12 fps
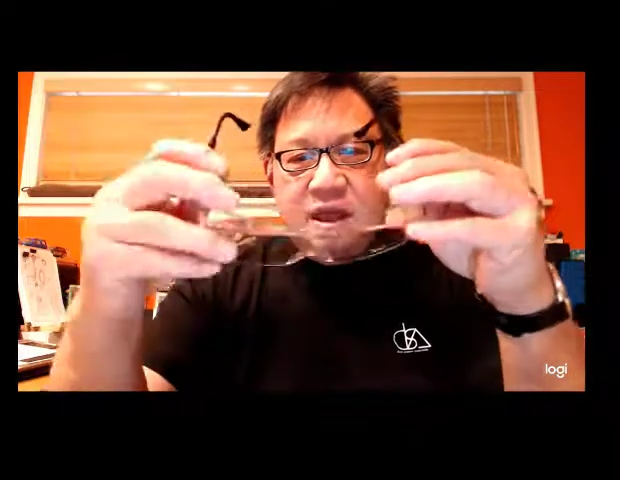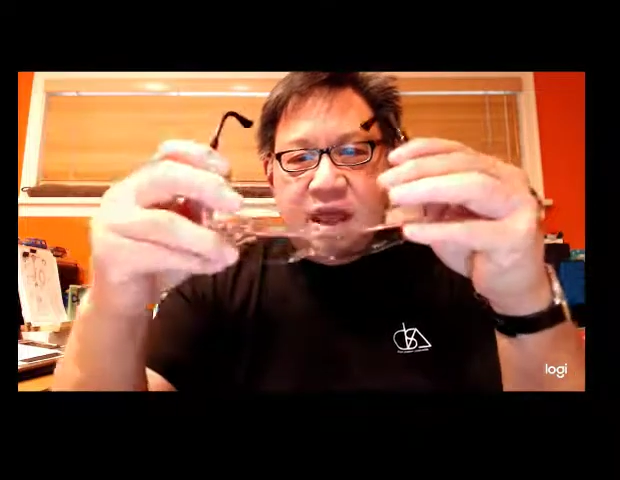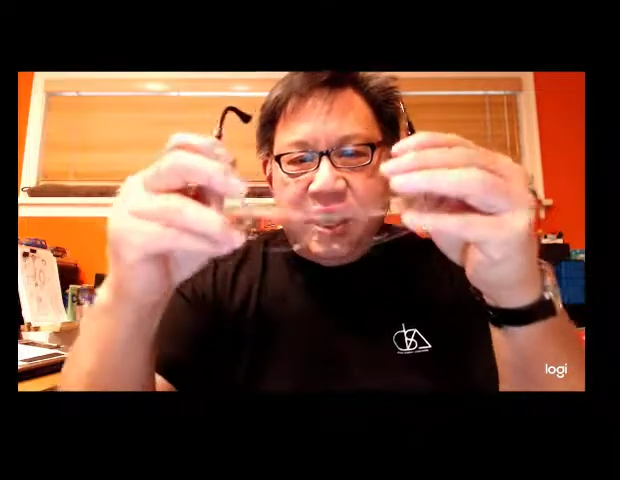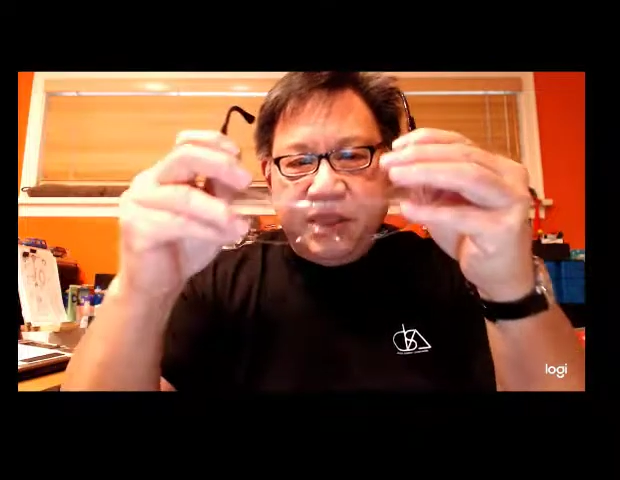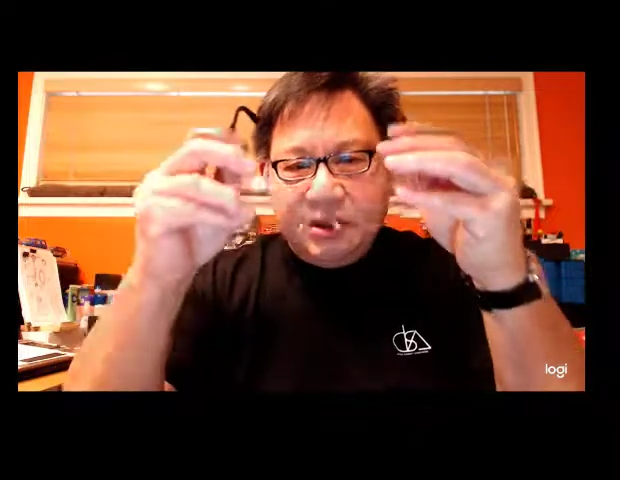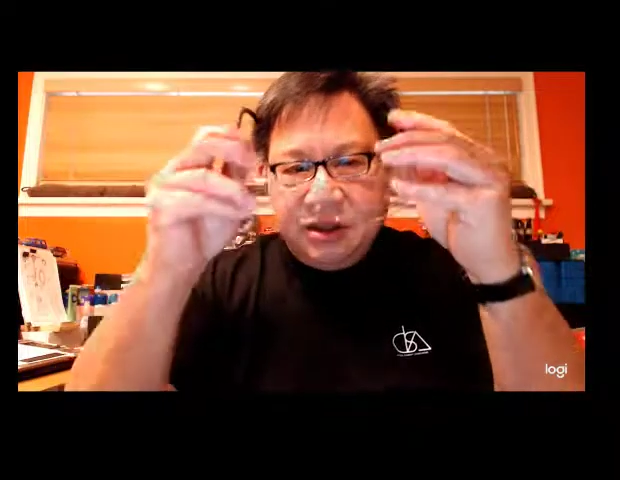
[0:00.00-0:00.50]

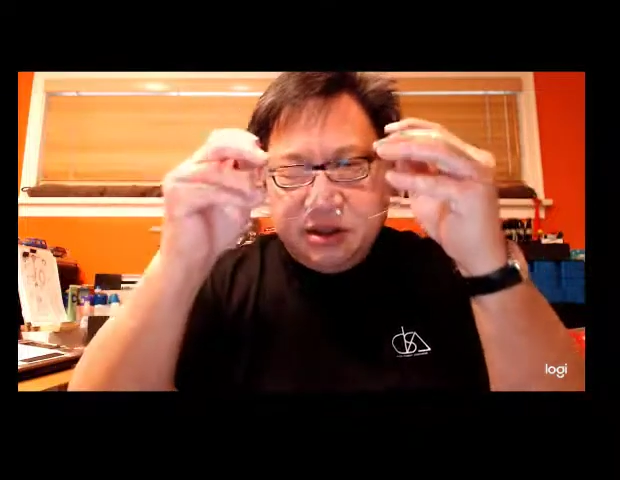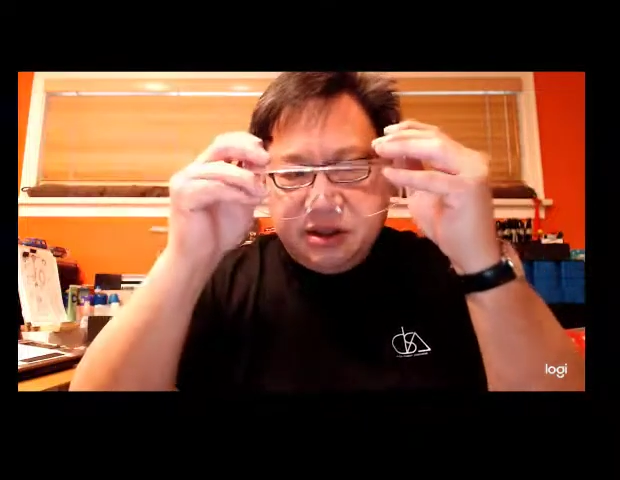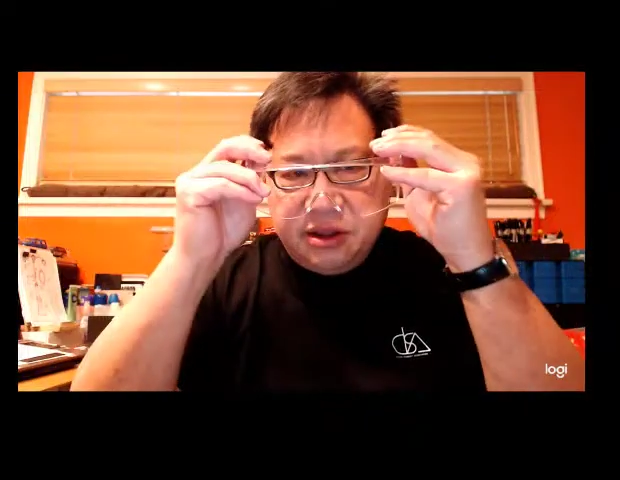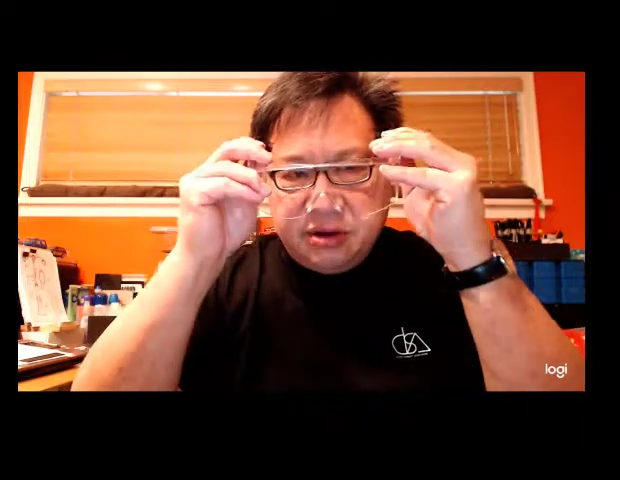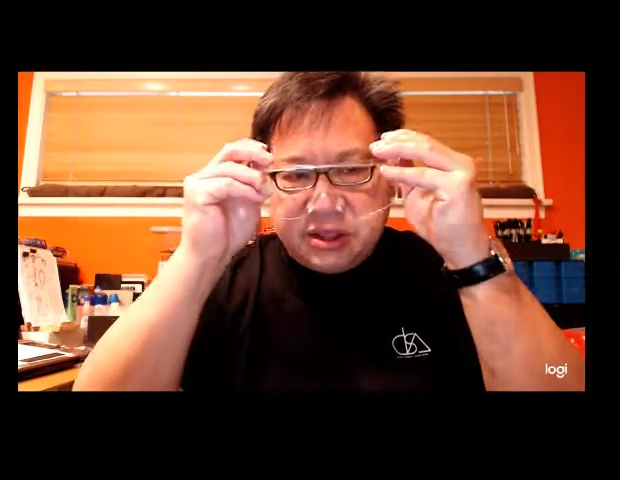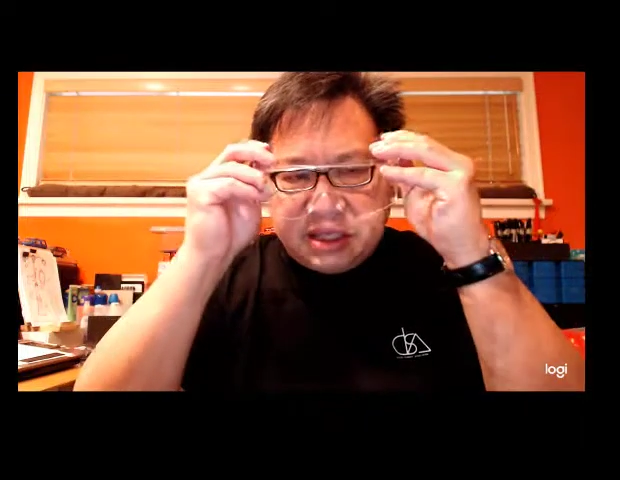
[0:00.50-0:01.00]
and
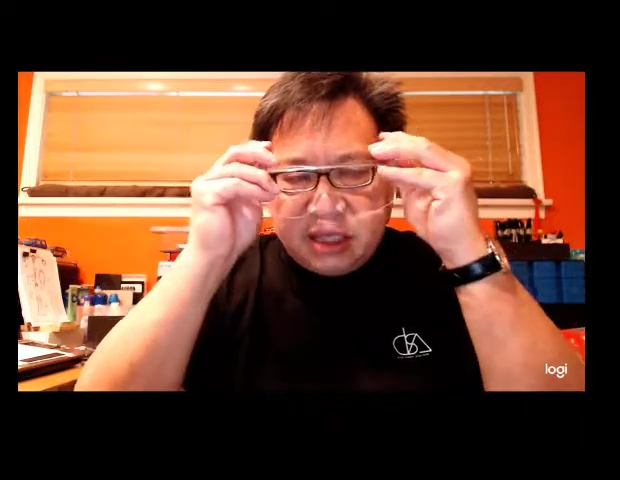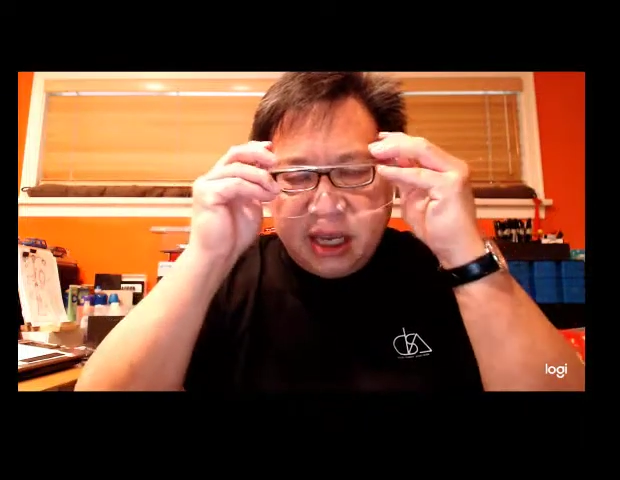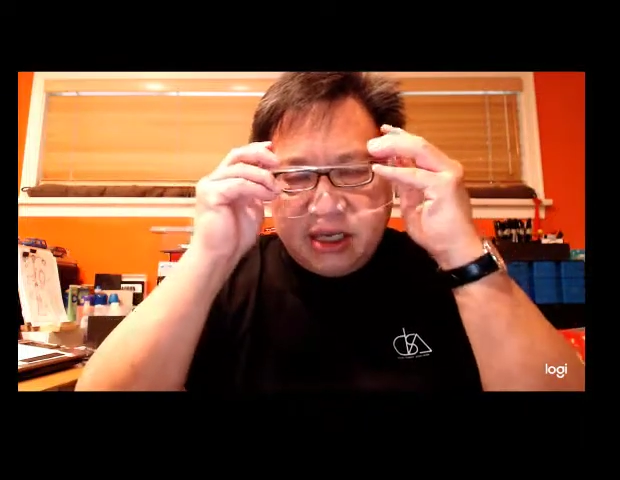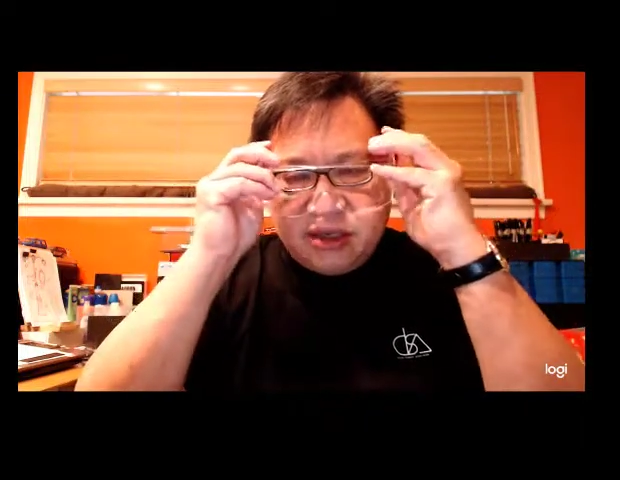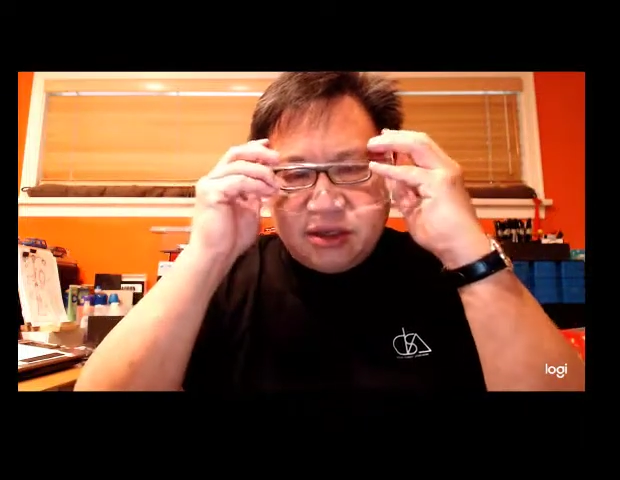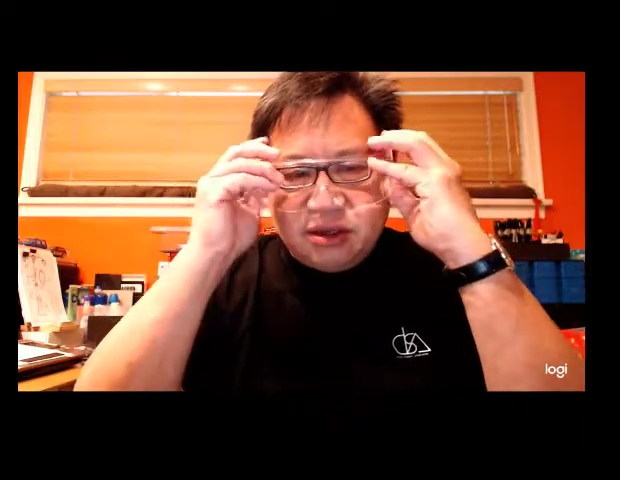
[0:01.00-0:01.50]
they're
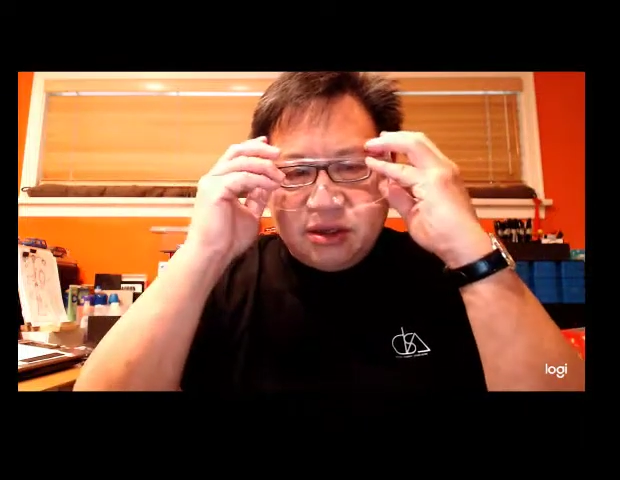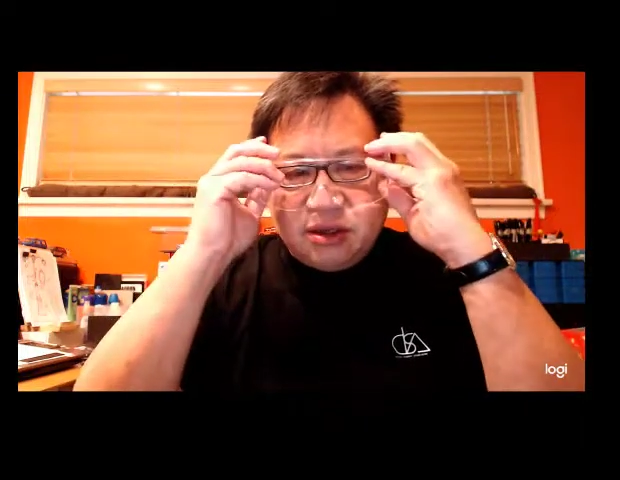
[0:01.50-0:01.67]
designed